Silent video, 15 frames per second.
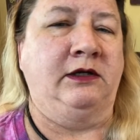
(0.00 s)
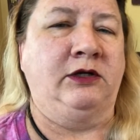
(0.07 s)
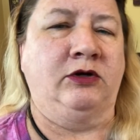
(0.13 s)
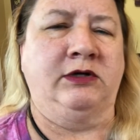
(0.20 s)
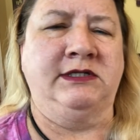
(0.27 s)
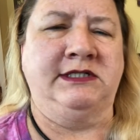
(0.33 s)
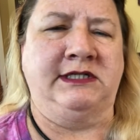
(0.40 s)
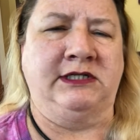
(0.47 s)

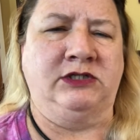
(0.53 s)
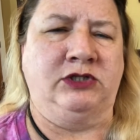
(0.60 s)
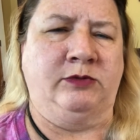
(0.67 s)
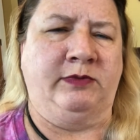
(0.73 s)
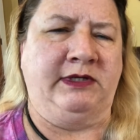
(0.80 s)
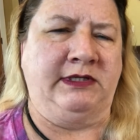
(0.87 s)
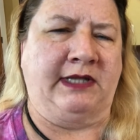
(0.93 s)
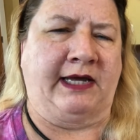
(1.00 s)
Your instinct
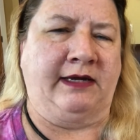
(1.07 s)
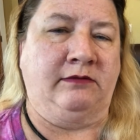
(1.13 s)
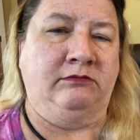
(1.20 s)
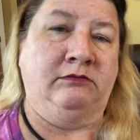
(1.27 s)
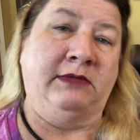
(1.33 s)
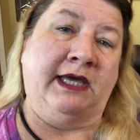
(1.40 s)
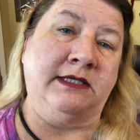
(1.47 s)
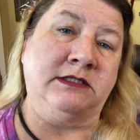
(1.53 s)
should be like,
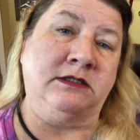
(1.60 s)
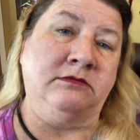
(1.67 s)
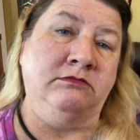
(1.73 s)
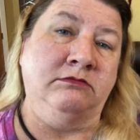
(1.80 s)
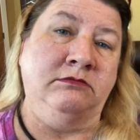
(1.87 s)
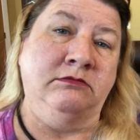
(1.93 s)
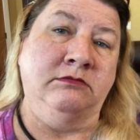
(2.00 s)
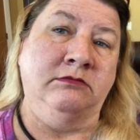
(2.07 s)
yes
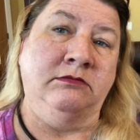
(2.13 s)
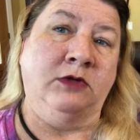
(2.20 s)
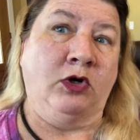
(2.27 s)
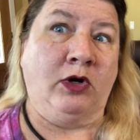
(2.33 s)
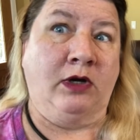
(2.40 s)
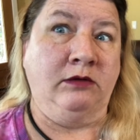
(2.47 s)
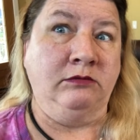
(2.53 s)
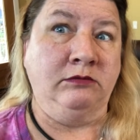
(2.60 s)

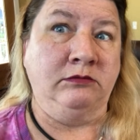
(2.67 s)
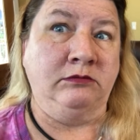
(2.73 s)
or no.